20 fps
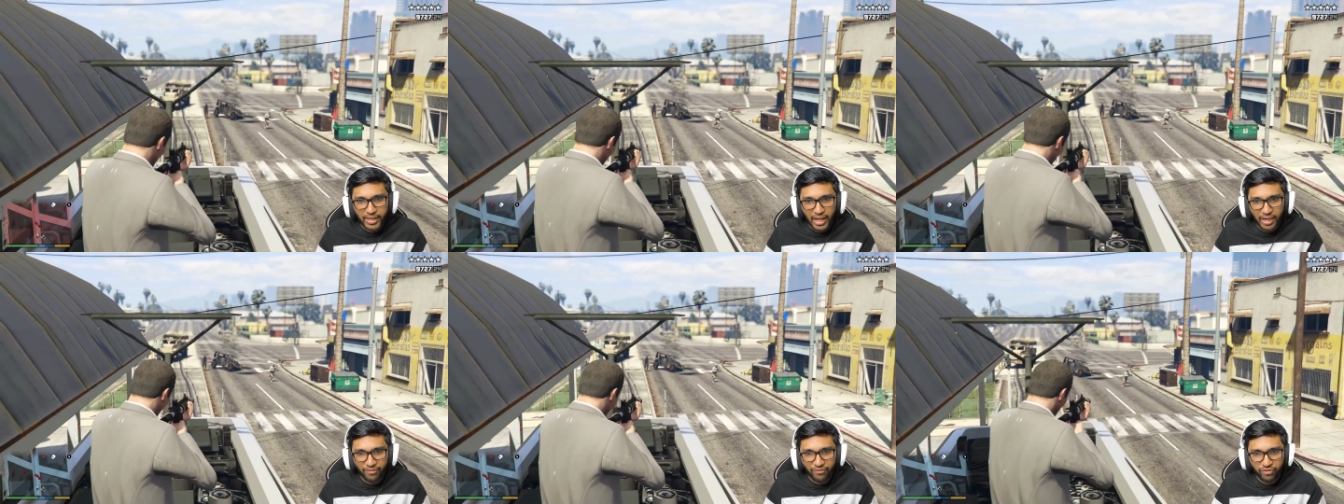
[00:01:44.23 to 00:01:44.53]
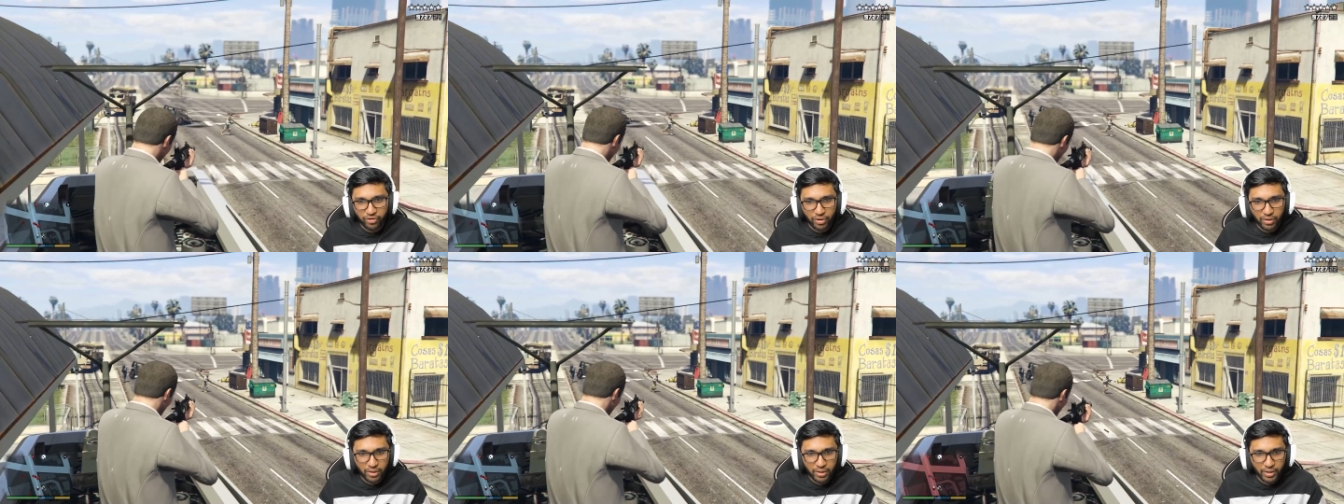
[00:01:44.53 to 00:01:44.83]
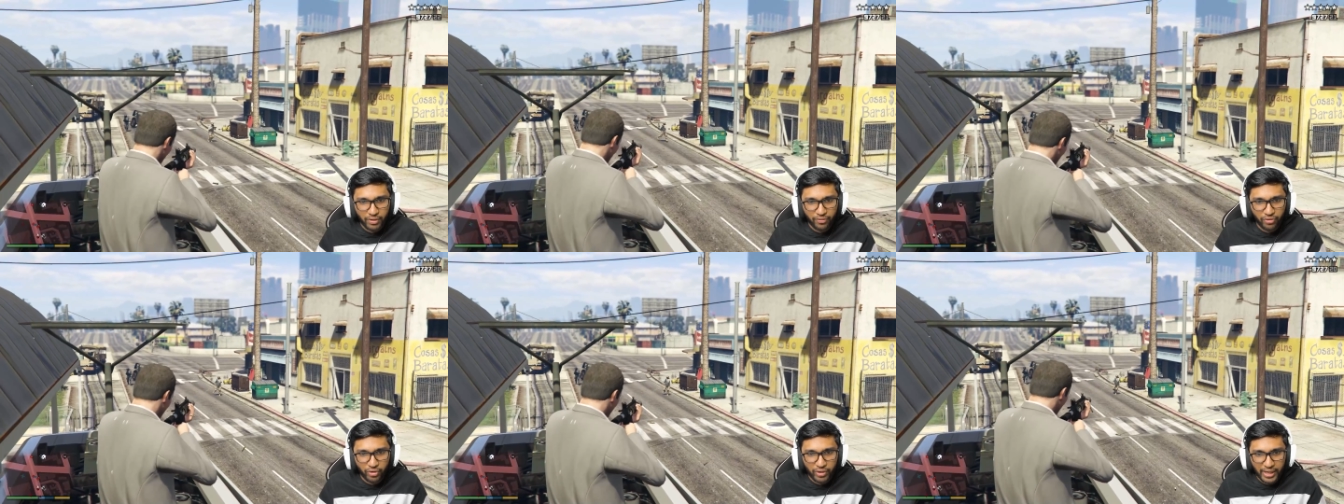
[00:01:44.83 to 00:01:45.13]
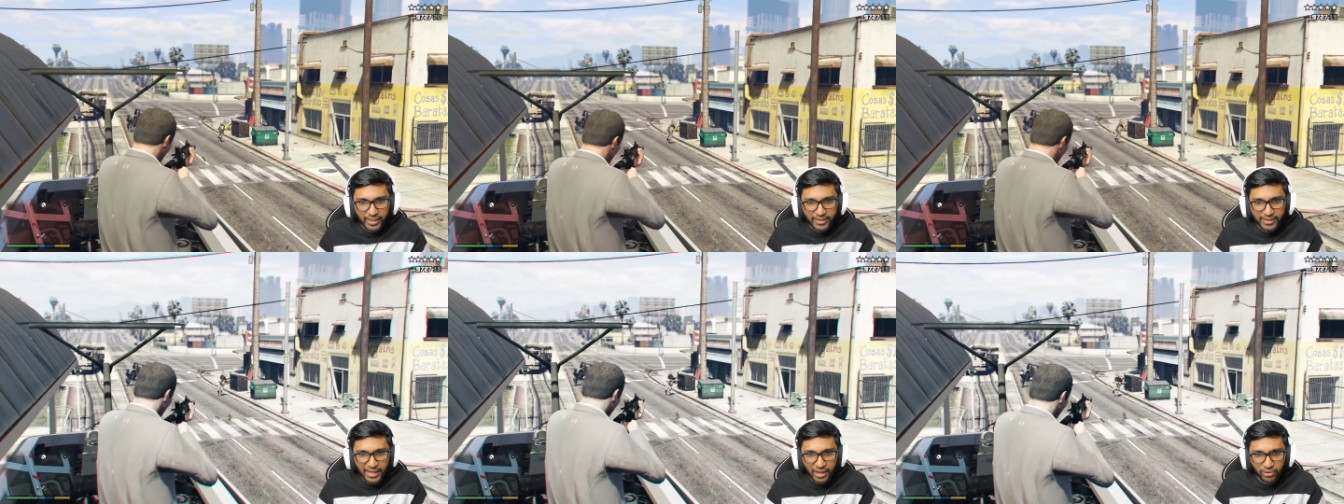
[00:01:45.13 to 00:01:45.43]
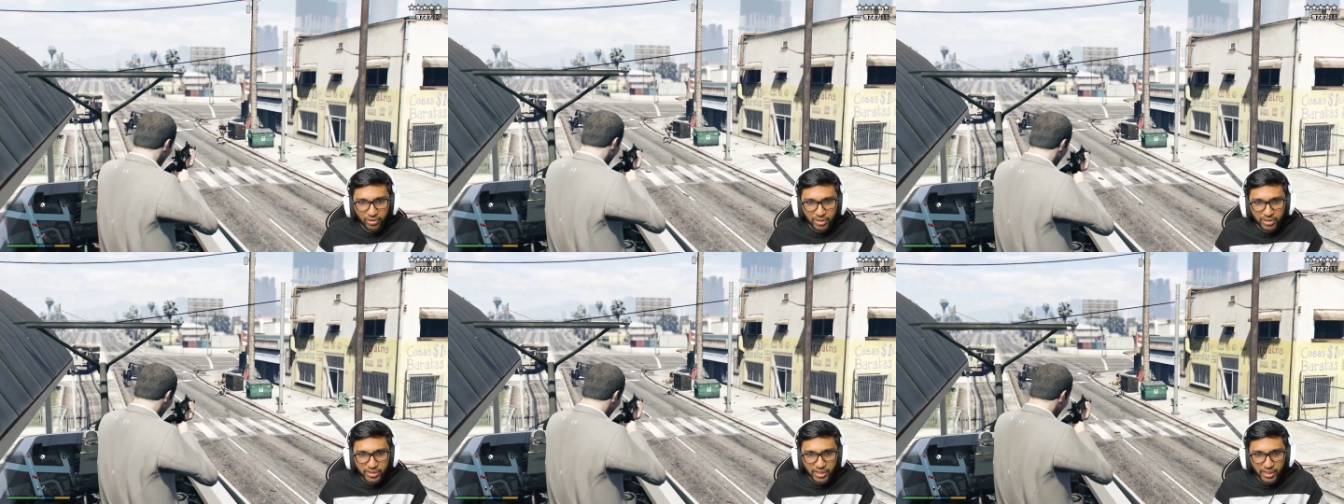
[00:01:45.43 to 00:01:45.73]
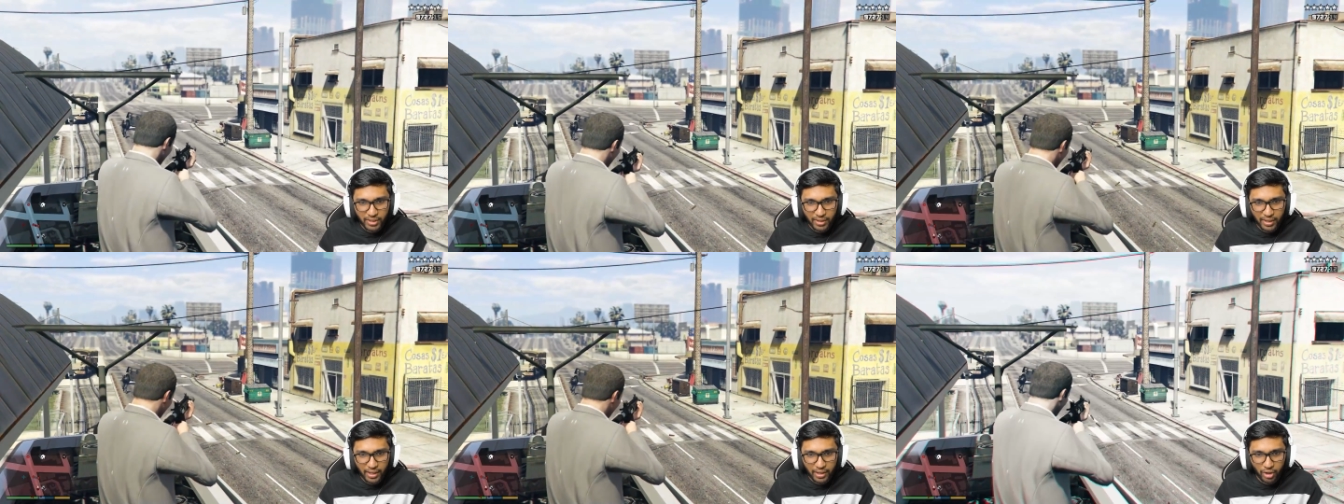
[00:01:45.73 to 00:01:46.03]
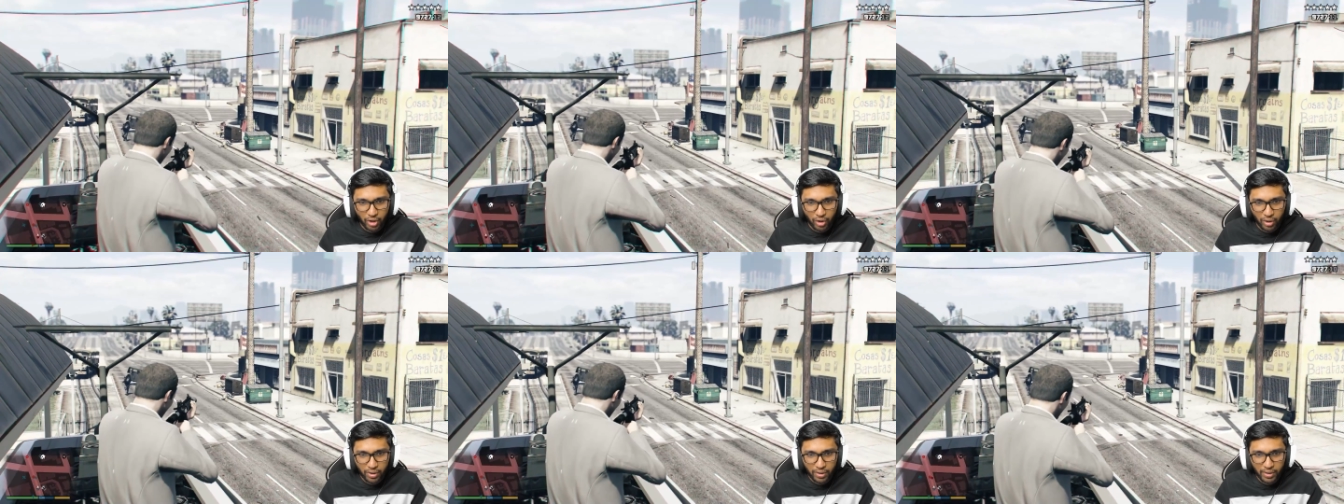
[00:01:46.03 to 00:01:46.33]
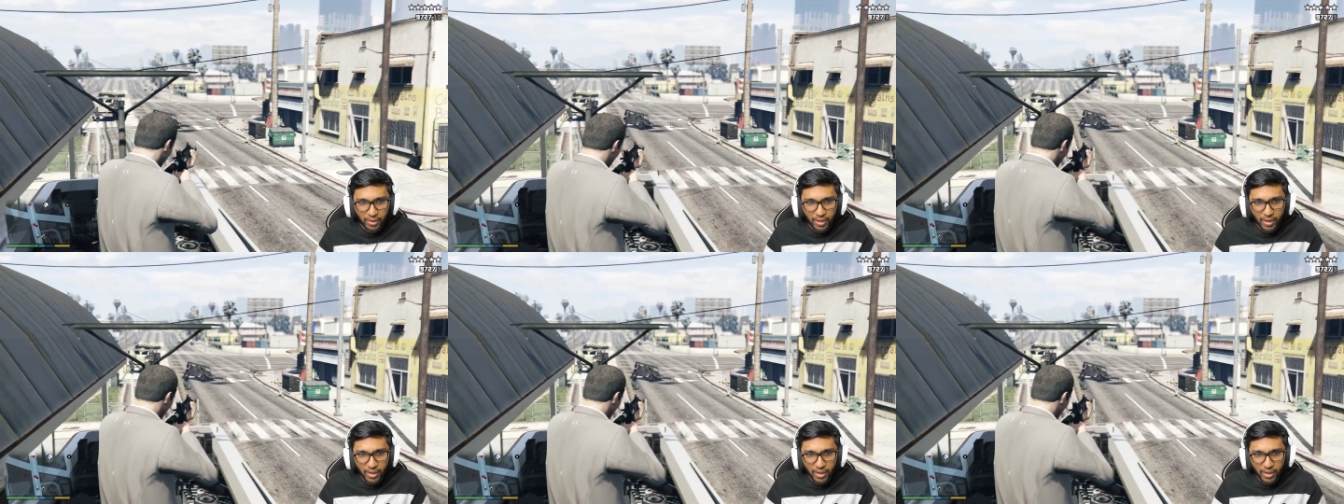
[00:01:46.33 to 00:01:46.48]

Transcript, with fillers: helpful if you can drive this thing. Hello?